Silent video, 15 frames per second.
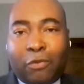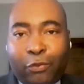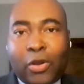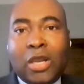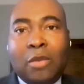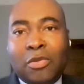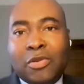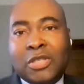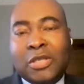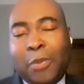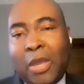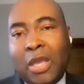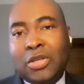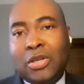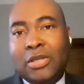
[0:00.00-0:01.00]
freedom of
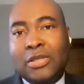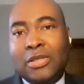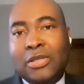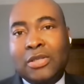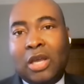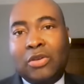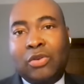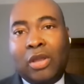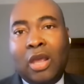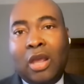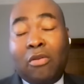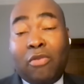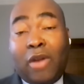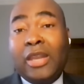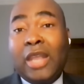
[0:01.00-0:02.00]
speech in this country.
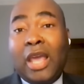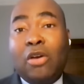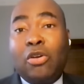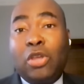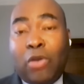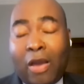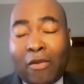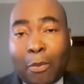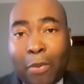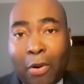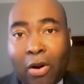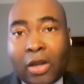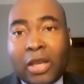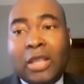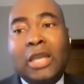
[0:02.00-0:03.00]
Right now, you have a
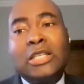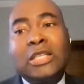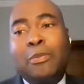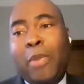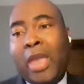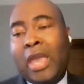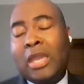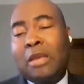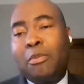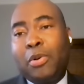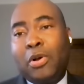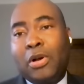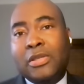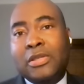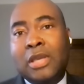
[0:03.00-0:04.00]
party that is banning
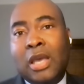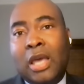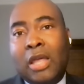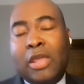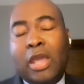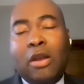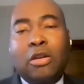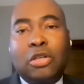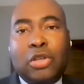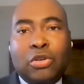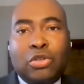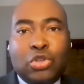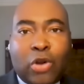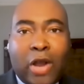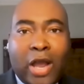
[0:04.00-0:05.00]
books. They're,
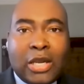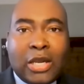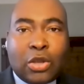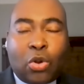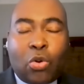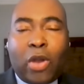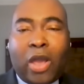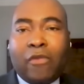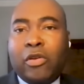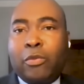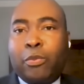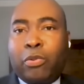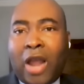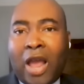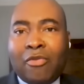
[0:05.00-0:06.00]
they're trying to go after
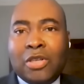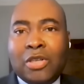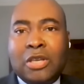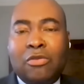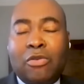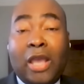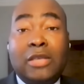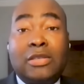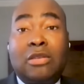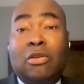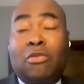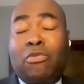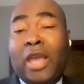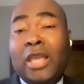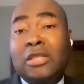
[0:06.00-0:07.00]
privacy rights and
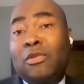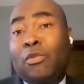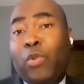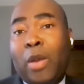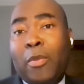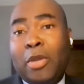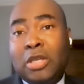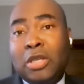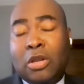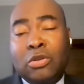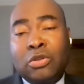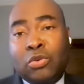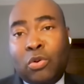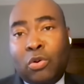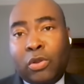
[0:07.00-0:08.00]
the rights of women to
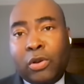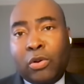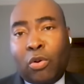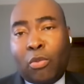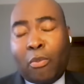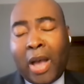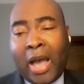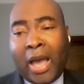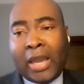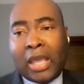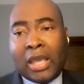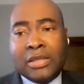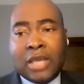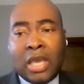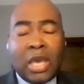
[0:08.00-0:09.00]
control their own
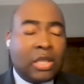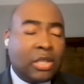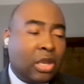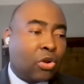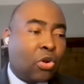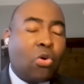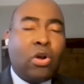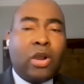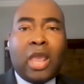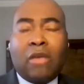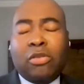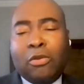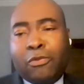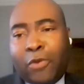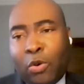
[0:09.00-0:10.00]
bodies. They're going
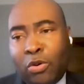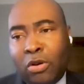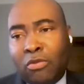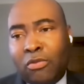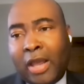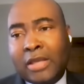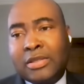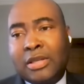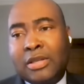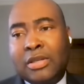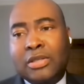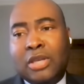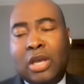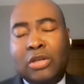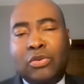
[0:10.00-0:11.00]
after voting rights in
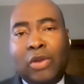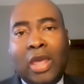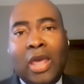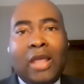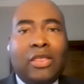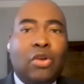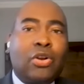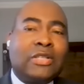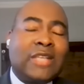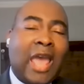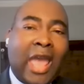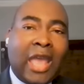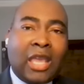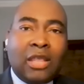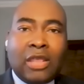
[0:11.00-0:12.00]
this country. They're
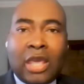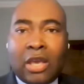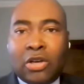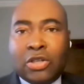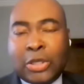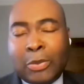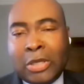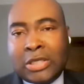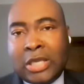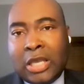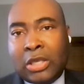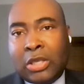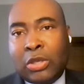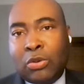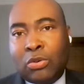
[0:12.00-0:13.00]
attacking the
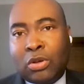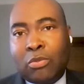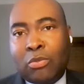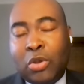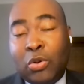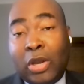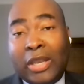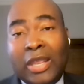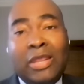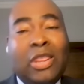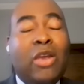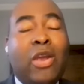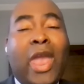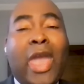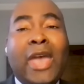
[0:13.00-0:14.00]
LGBTQ community.
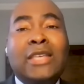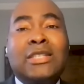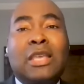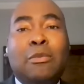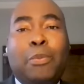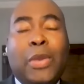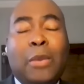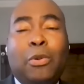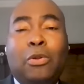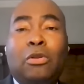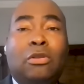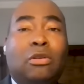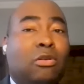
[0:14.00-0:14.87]
They're asking people,